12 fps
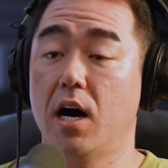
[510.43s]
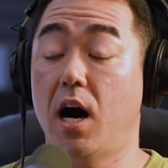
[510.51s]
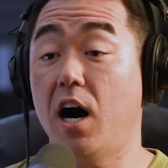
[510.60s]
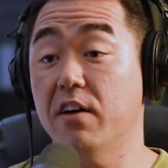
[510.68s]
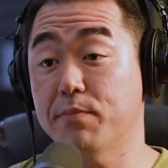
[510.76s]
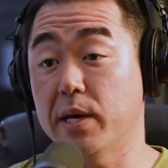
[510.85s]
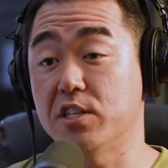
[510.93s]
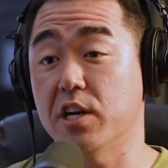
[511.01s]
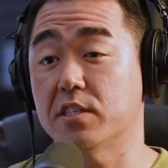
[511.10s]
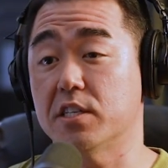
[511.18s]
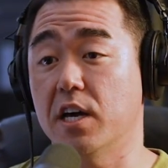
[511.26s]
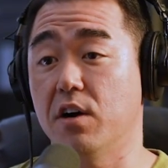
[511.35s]
Off page
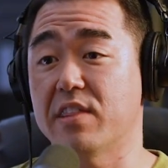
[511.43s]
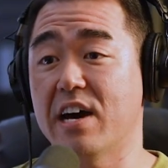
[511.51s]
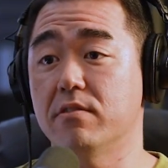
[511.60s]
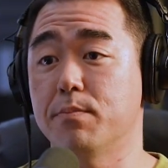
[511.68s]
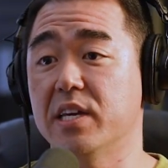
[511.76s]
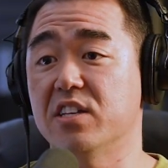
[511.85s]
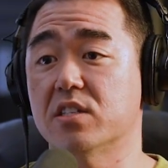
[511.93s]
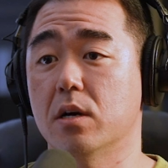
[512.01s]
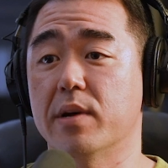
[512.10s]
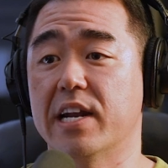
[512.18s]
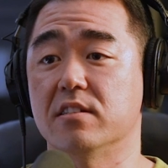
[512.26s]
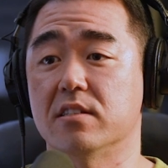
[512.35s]
SEO, that would be
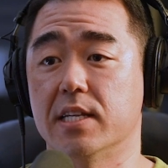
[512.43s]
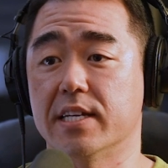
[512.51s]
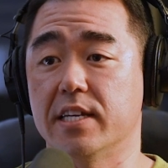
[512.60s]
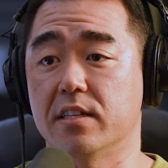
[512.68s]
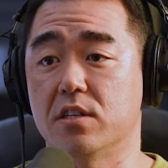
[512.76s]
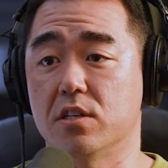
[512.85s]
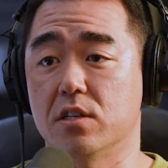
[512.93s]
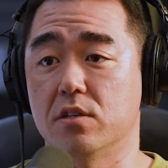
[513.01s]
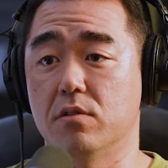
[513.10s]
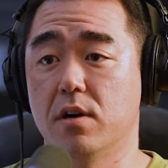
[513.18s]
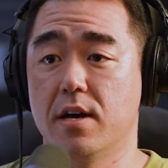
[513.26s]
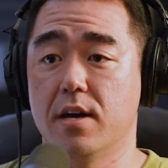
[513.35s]
someone else linking to you.